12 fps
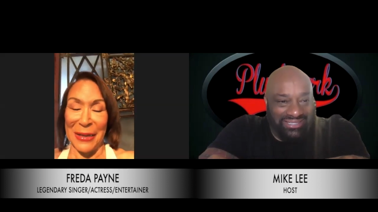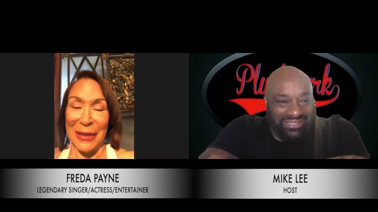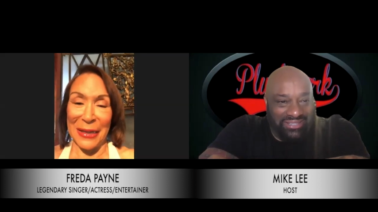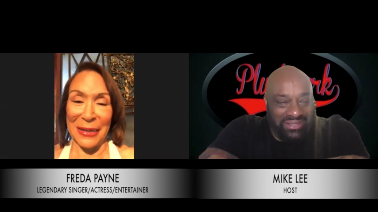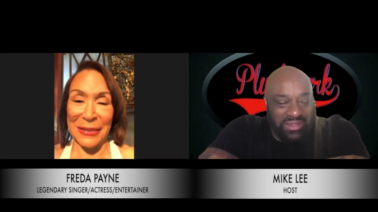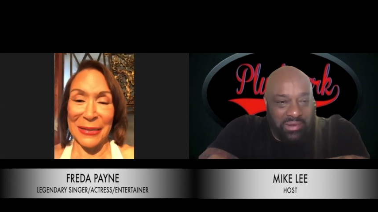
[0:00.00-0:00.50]

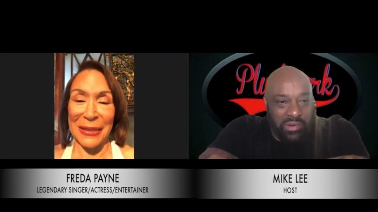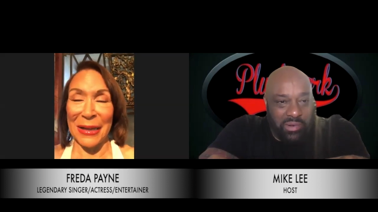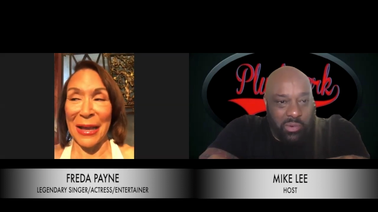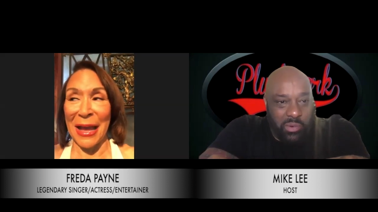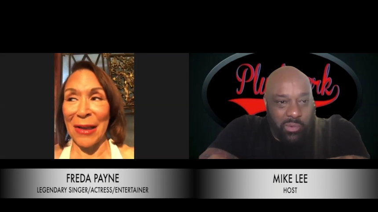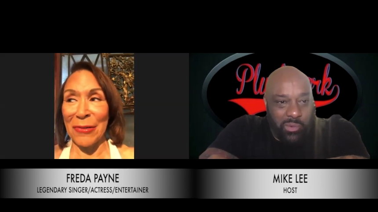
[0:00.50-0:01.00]
Speaker 1: and say,
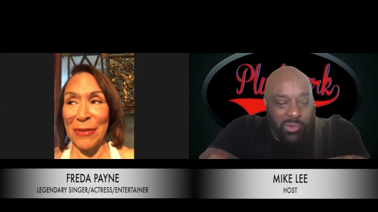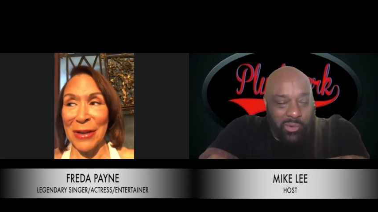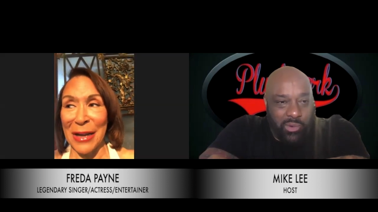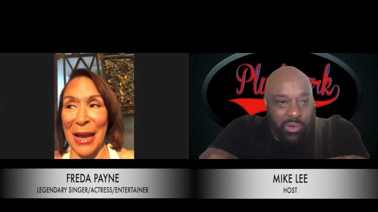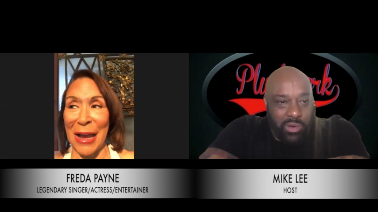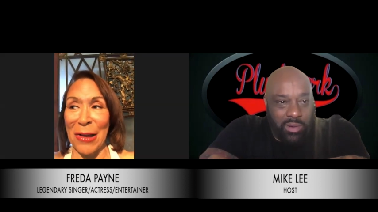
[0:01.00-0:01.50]
I
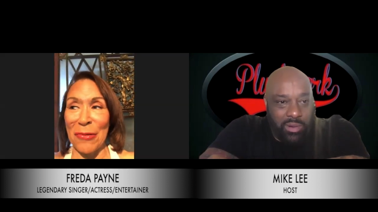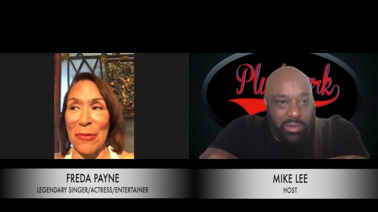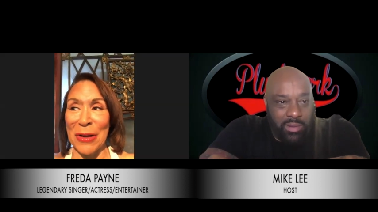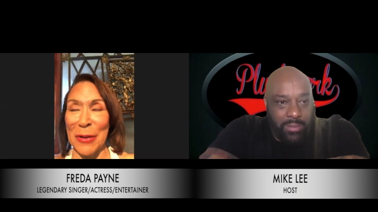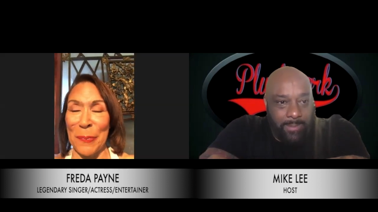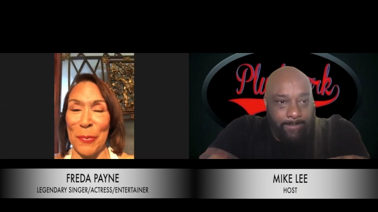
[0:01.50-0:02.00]
want, I
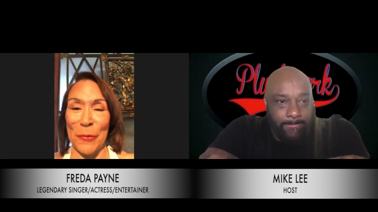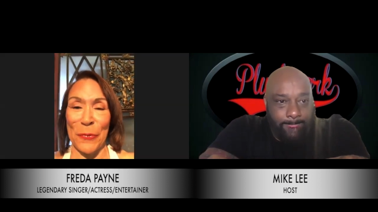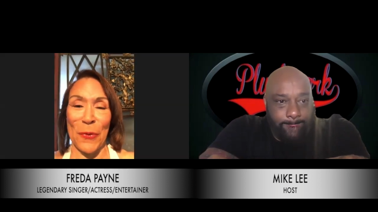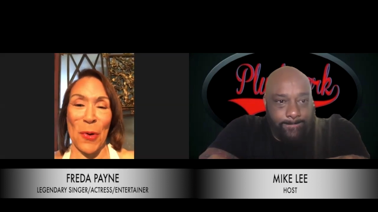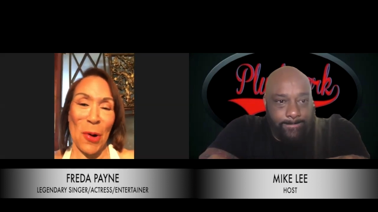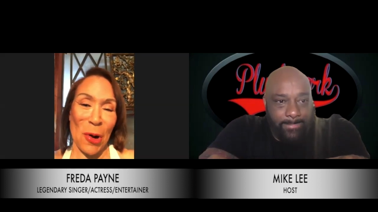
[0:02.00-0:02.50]
want to
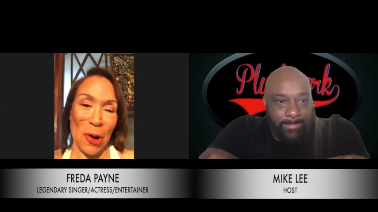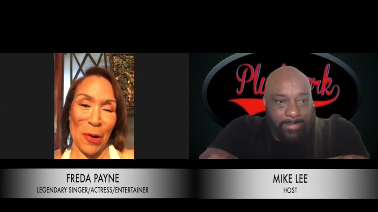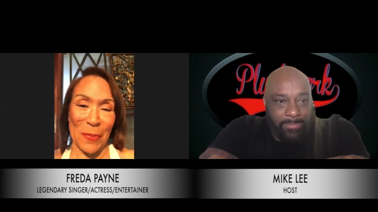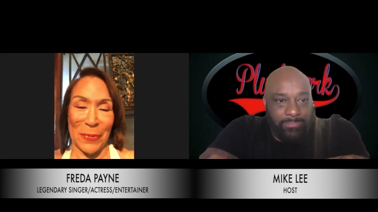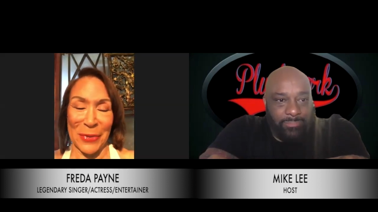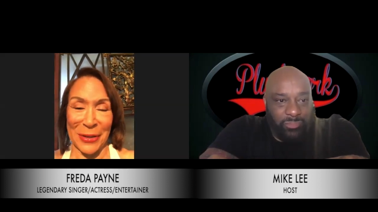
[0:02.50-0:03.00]

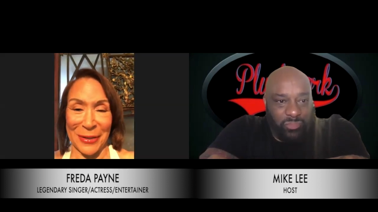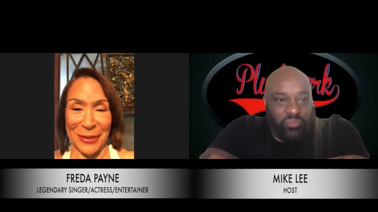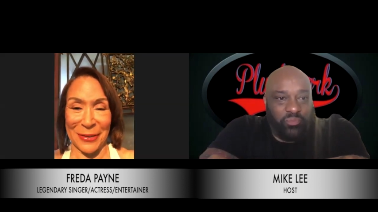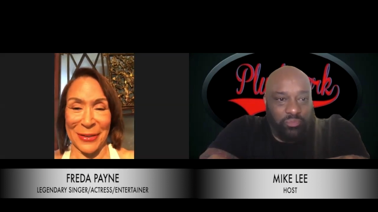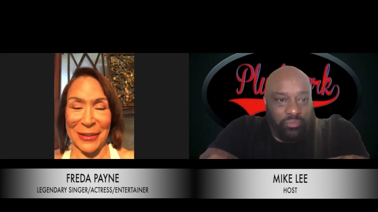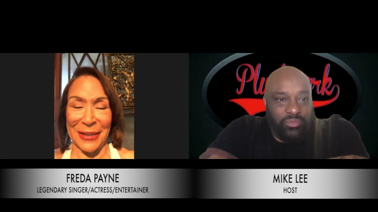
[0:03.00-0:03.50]
perform, you
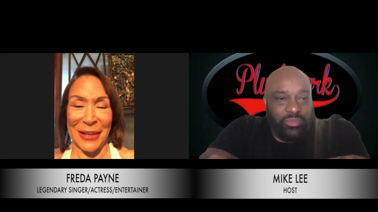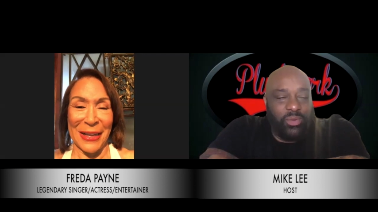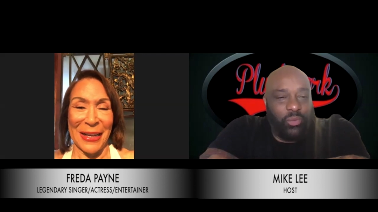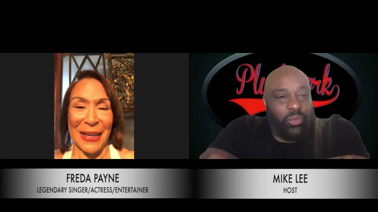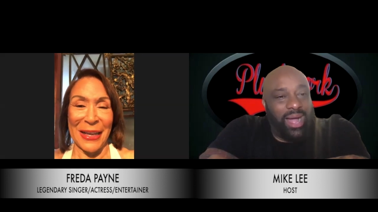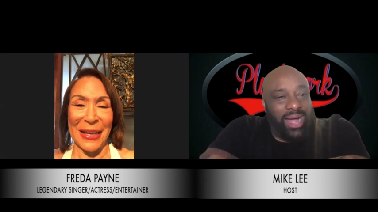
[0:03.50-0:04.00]
know, and
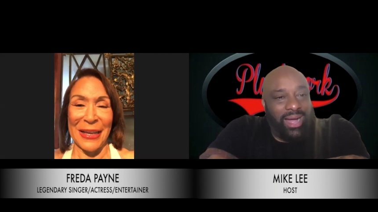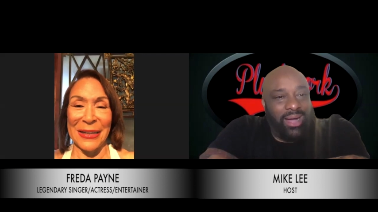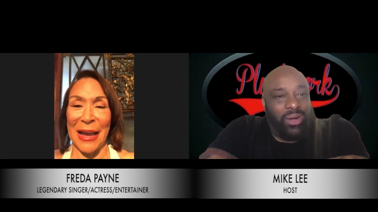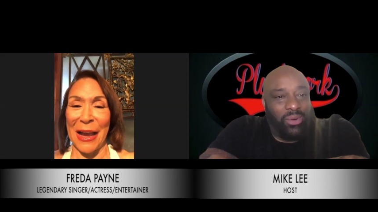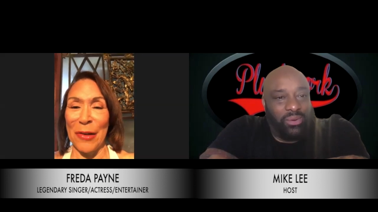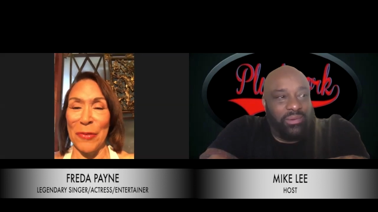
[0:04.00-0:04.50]
wow.
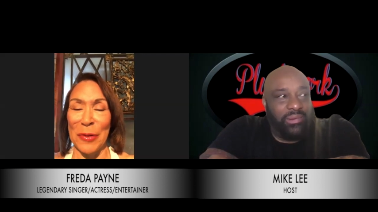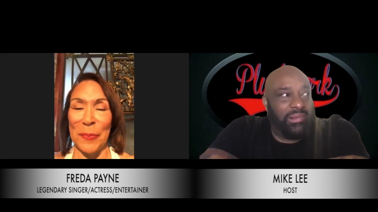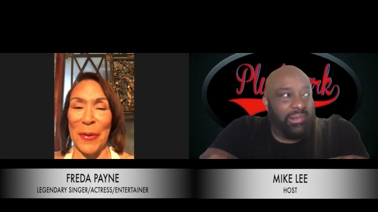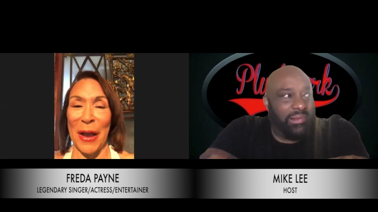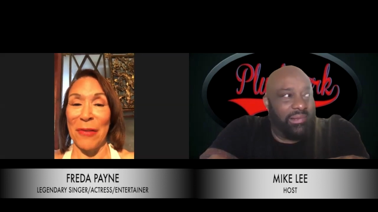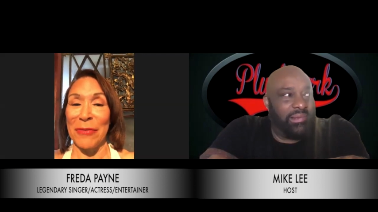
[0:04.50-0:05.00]
and I would,
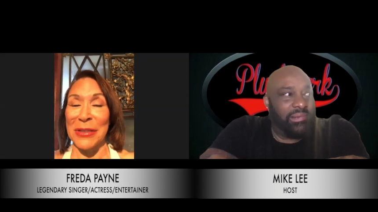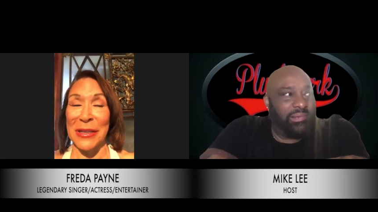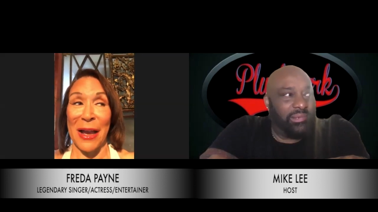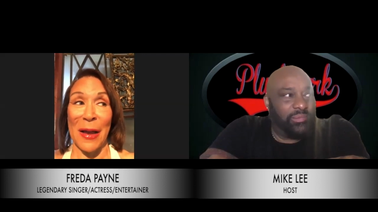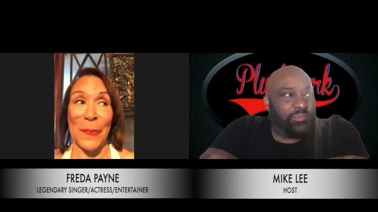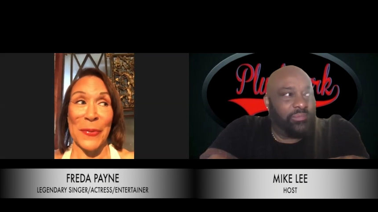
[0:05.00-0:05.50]
I was the
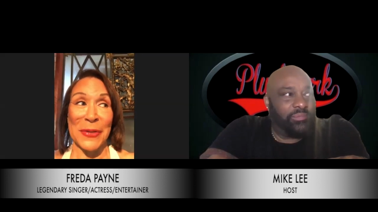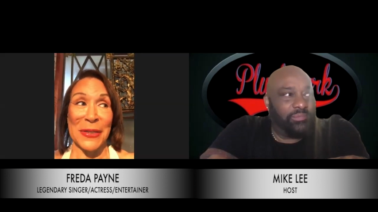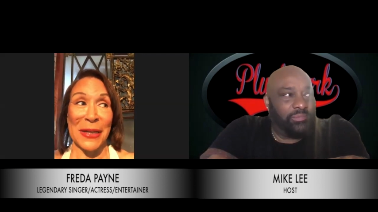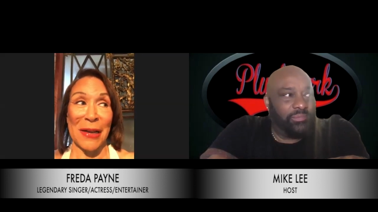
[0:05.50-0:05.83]
opposite.